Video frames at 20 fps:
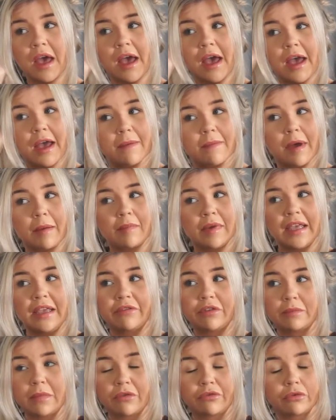I'm
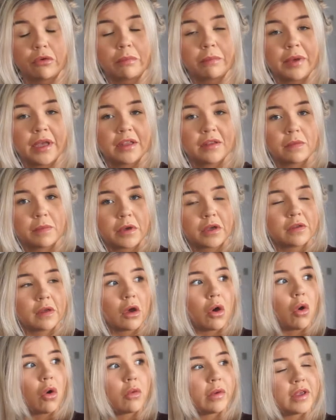leaving my front bits because I
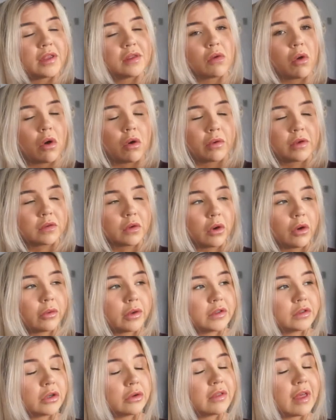always
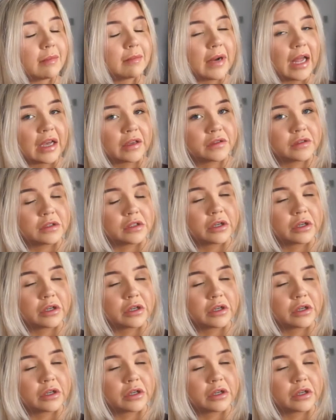do them last.